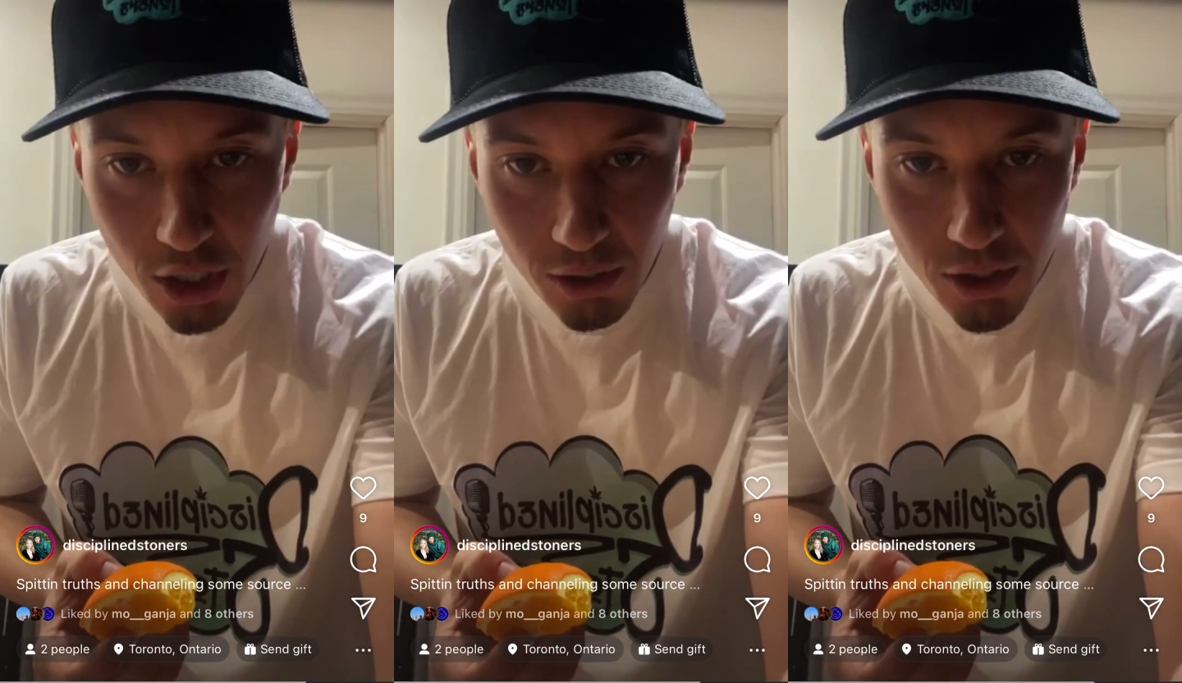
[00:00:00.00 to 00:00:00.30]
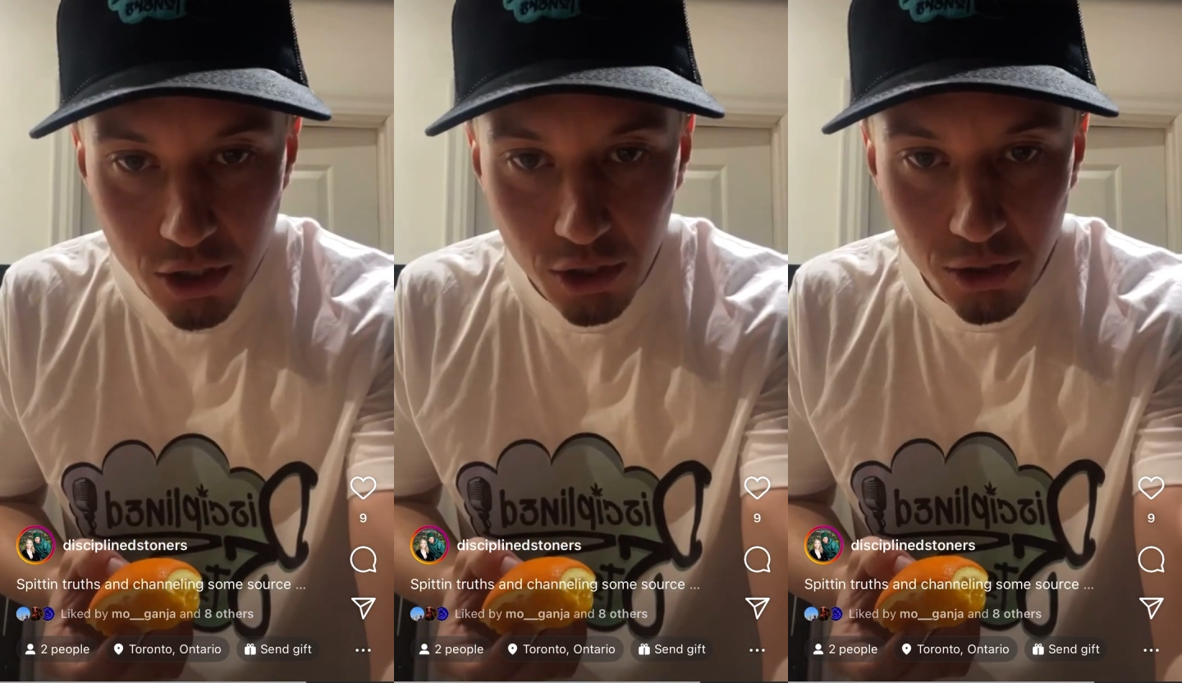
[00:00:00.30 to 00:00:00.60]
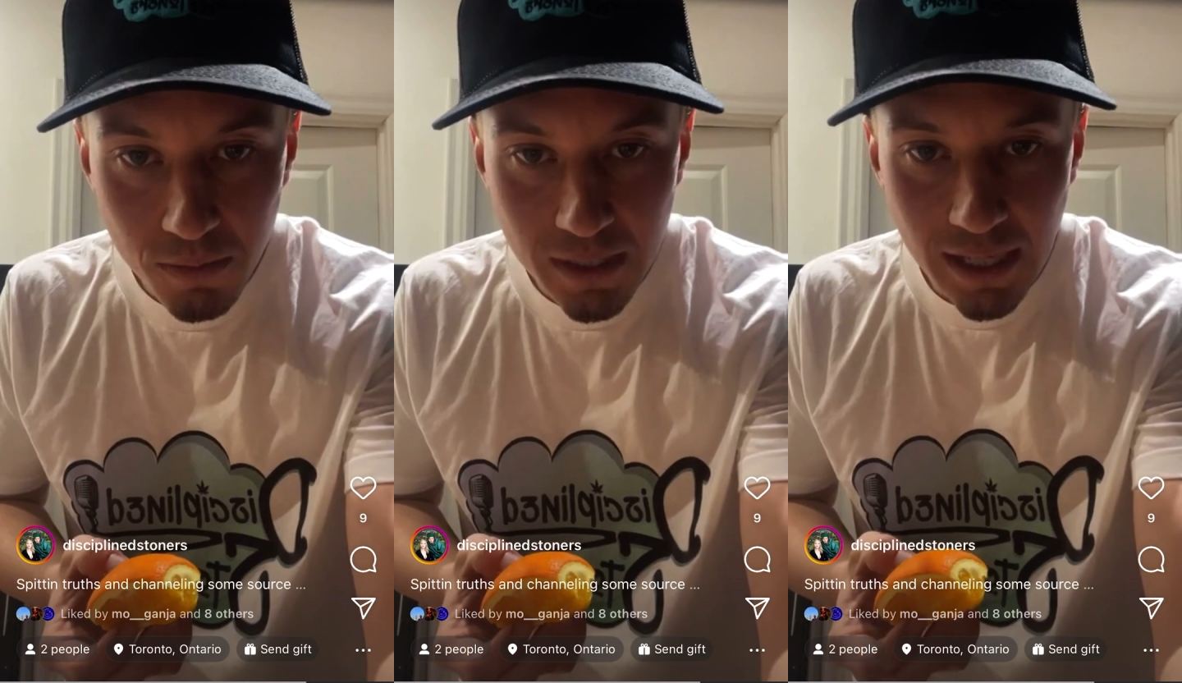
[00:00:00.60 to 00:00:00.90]
Current
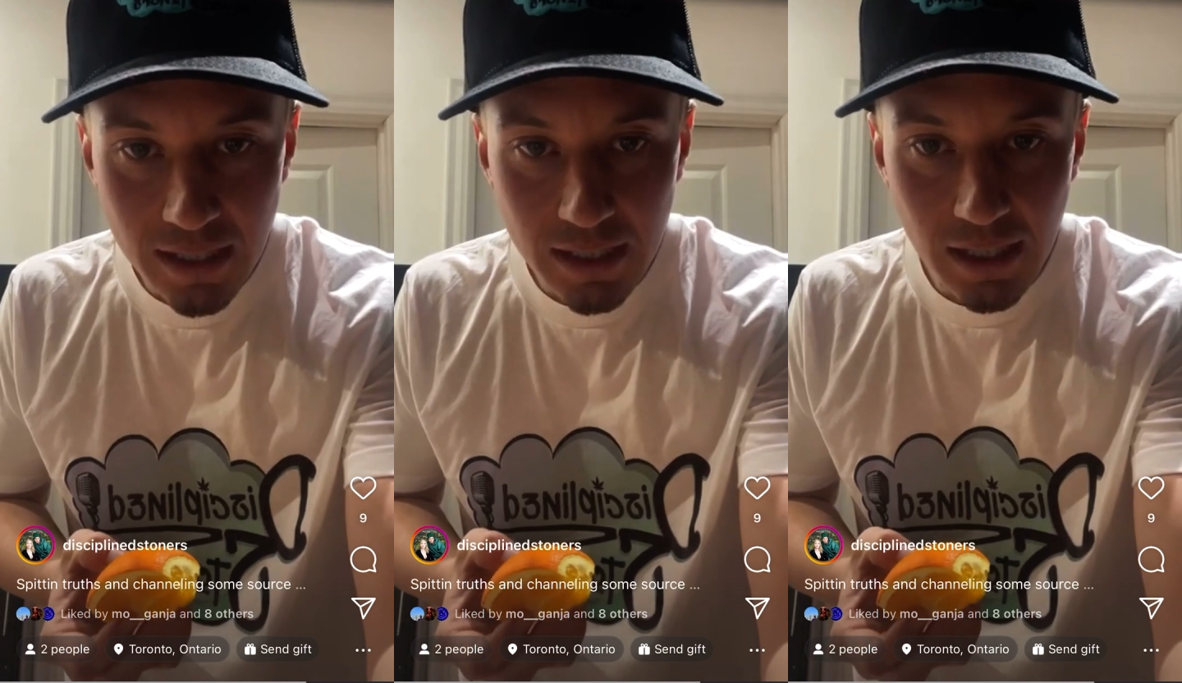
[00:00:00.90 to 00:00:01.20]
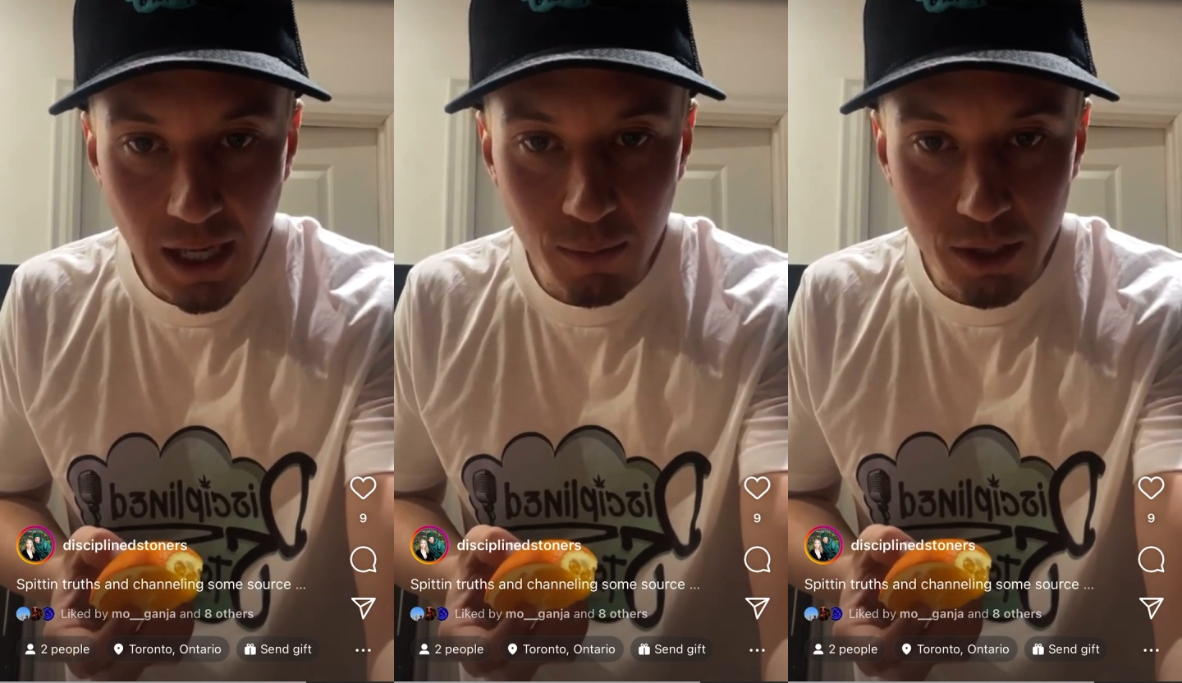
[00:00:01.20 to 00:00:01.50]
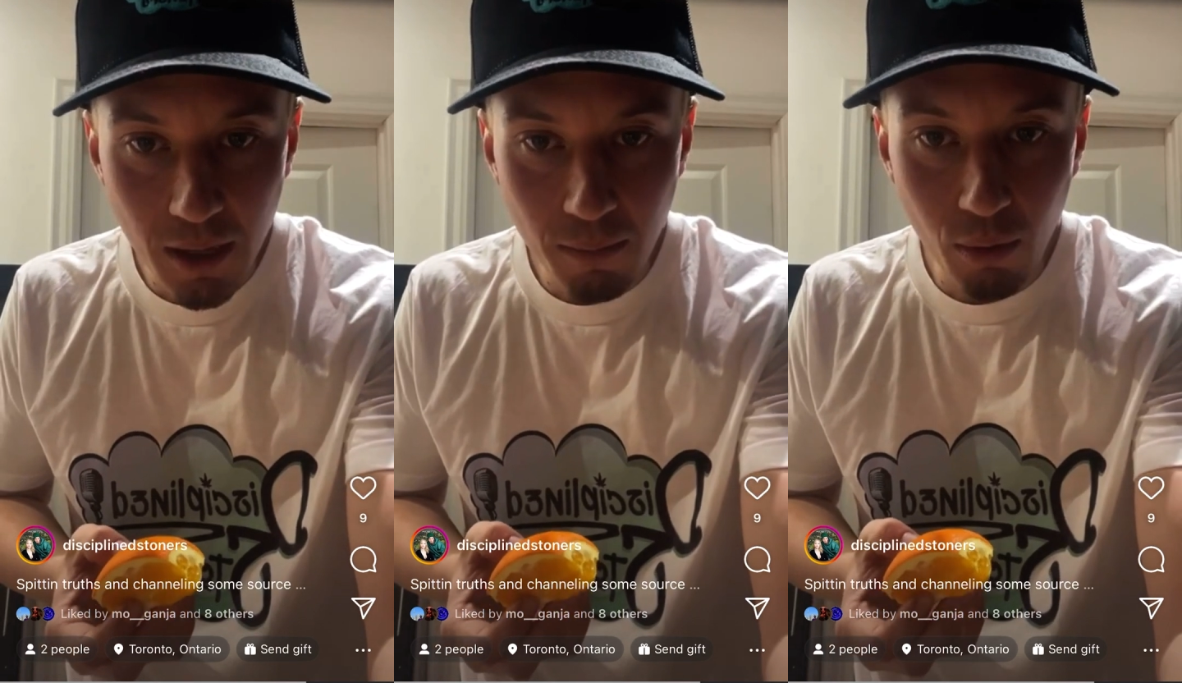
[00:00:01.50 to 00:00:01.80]
circumstances line was on